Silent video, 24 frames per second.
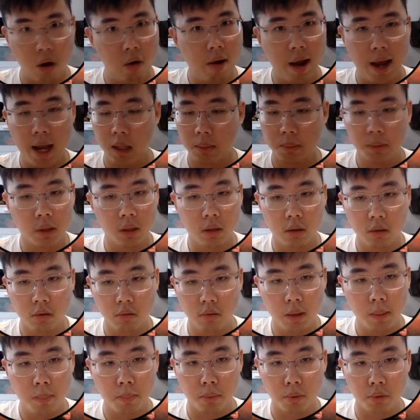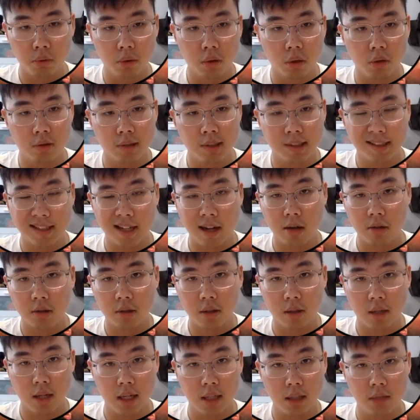absolutely brutal Styles
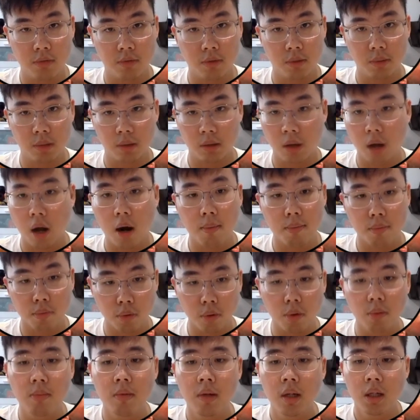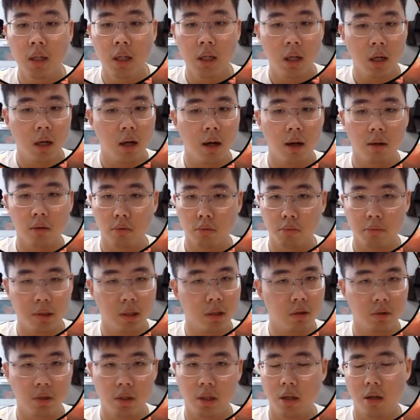clash from the top rope onto
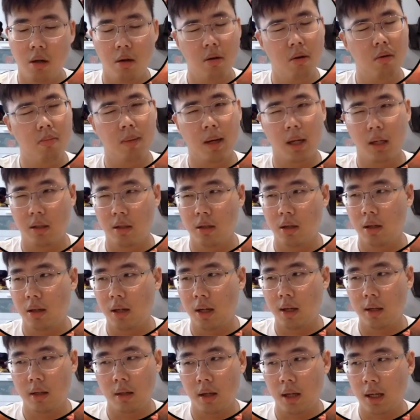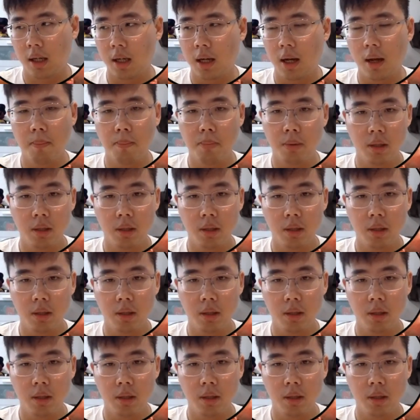Ricochet. Oh my god, I can't